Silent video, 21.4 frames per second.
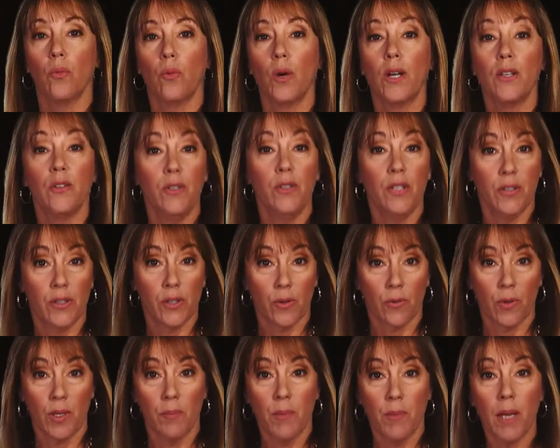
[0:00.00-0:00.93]
What you need to
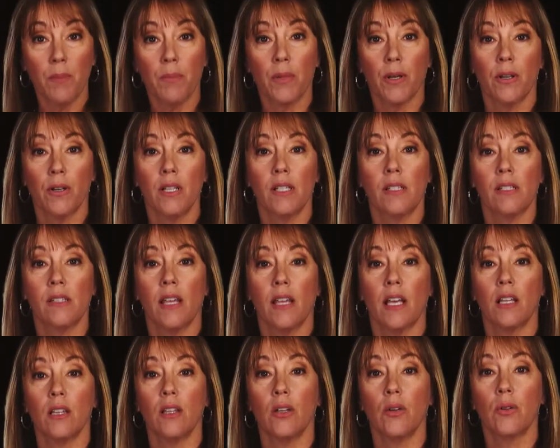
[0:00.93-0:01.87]
remember is
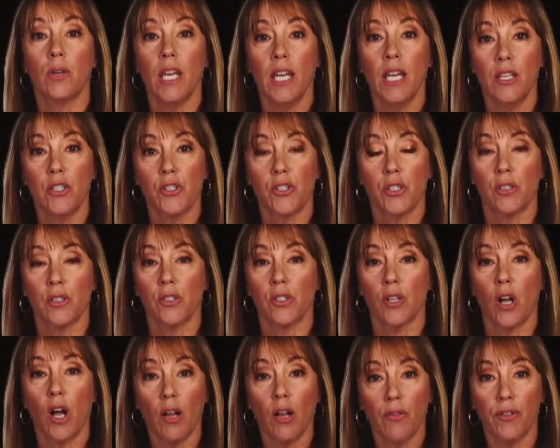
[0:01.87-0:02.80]
that
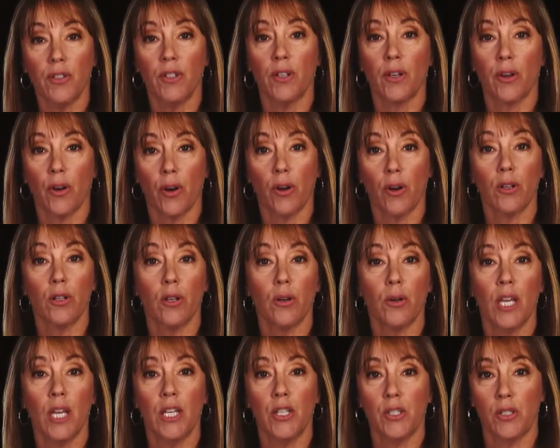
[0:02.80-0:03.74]
locations often incur
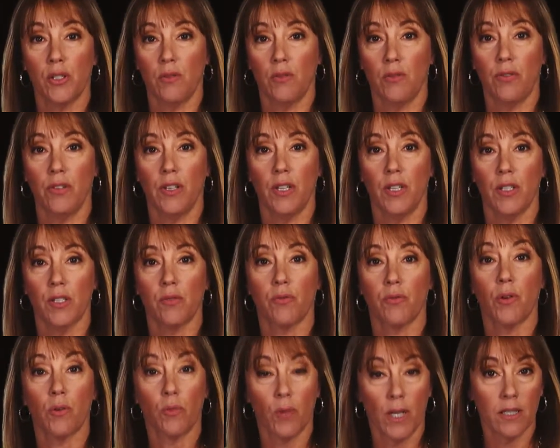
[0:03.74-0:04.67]
location fees
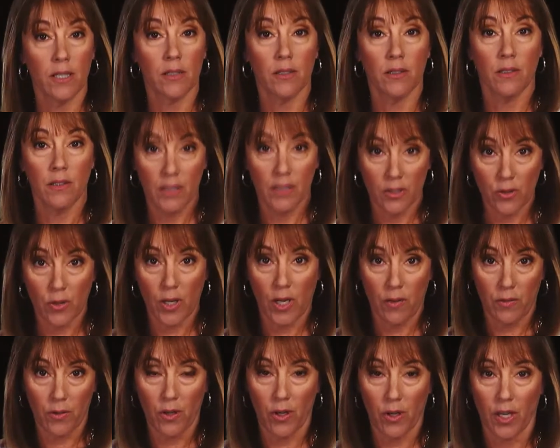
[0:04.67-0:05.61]
for rental and
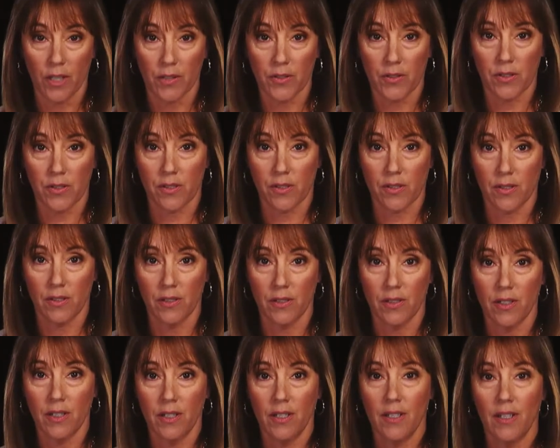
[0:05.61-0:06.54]
travel costs.
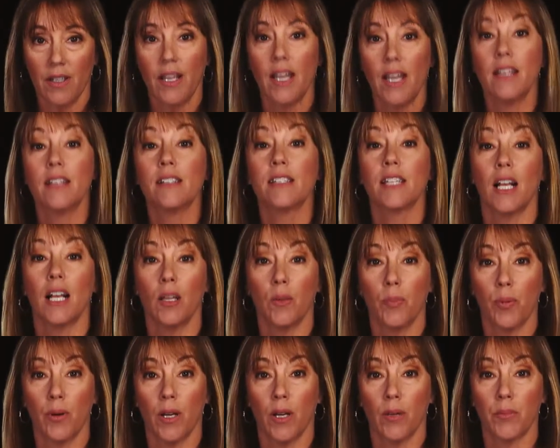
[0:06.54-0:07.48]
And a
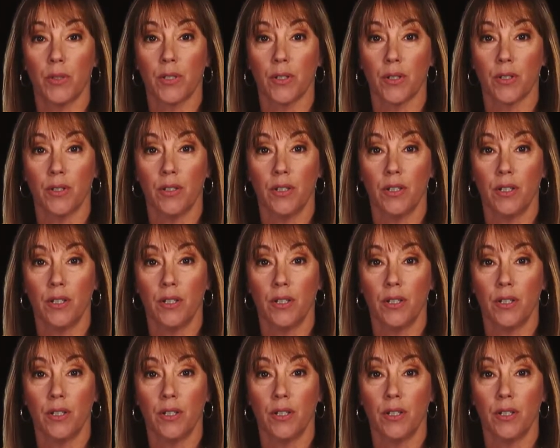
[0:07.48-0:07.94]
teleprompter.